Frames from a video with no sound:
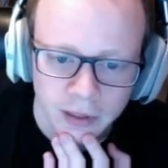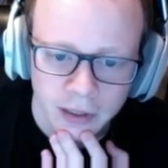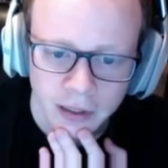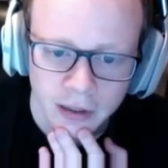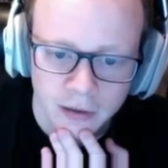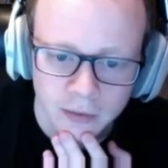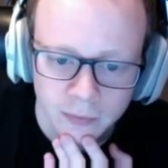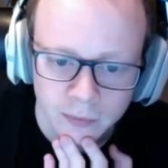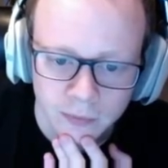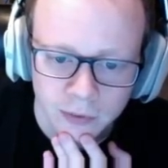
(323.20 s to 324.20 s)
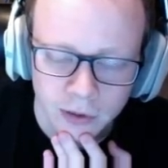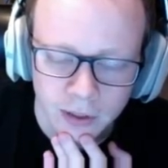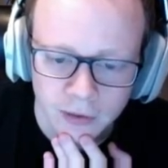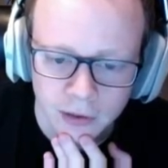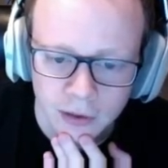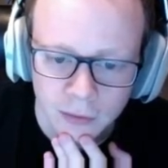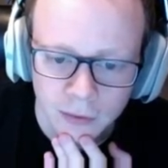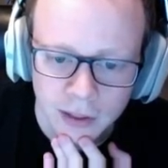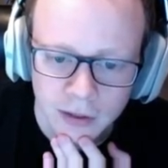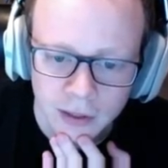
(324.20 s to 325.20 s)
You know, you don't have to go
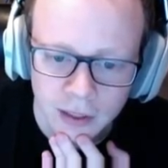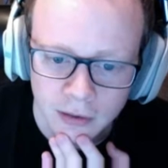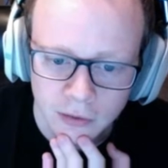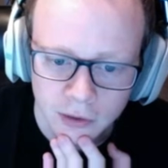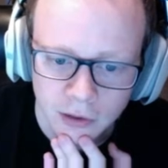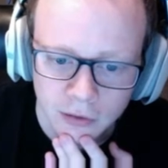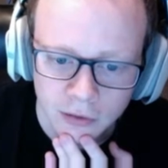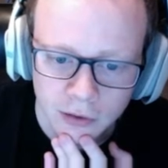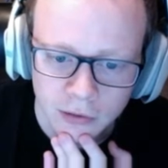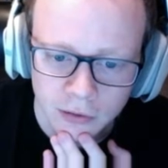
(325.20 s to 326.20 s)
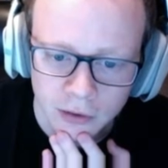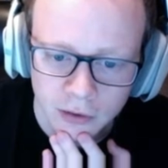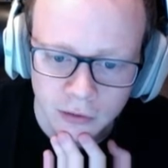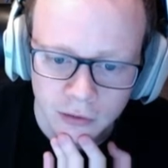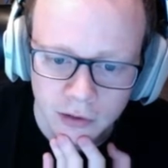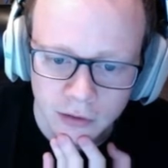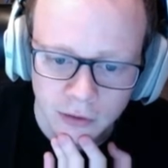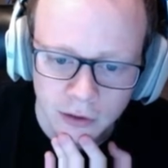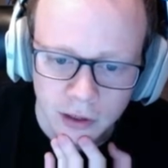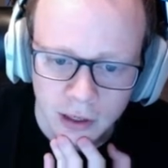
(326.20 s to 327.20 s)
redo that over and over and over and over and
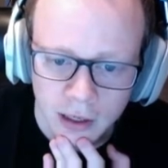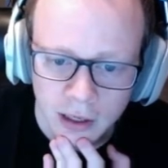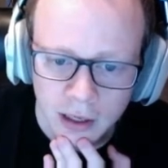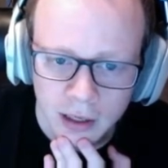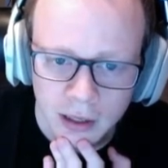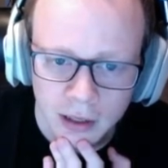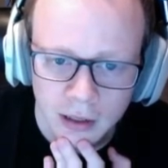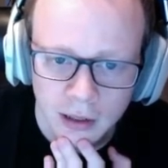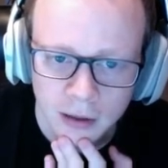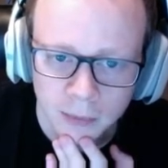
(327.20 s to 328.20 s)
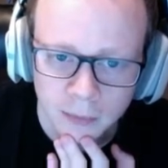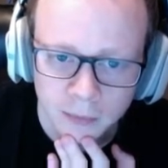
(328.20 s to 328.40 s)
over.